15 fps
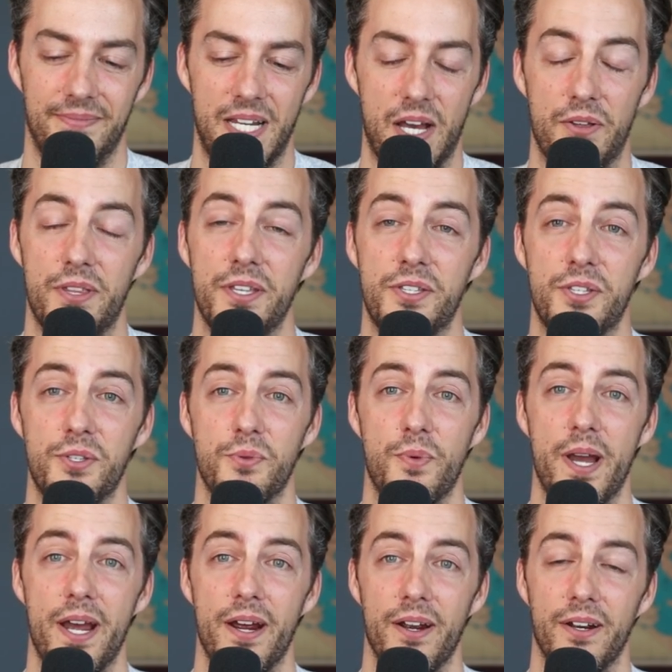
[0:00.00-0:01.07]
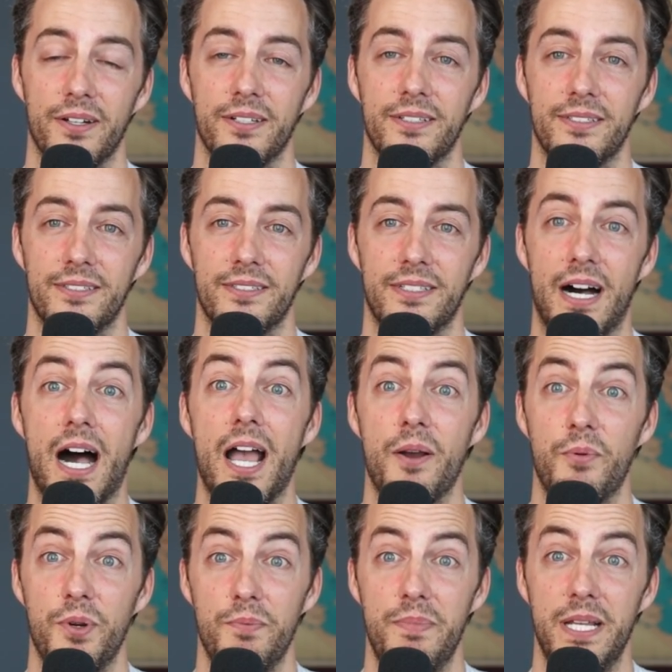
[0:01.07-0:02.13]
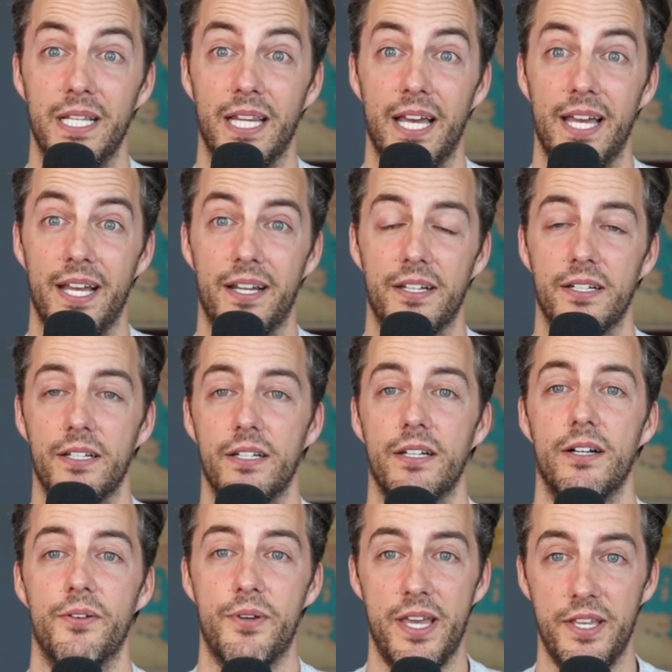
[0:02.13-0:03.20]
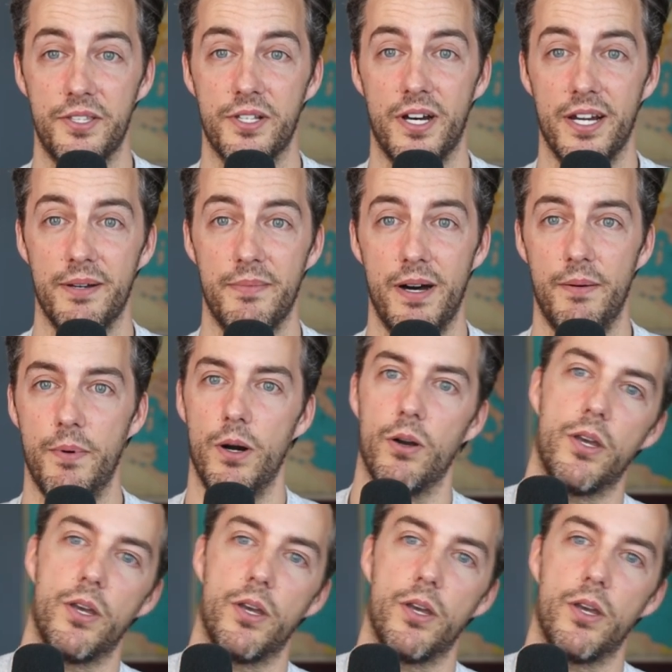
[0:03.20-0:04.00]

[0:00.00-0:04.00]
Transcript: Now, this is where I would be like, okay, Scott, I'm up.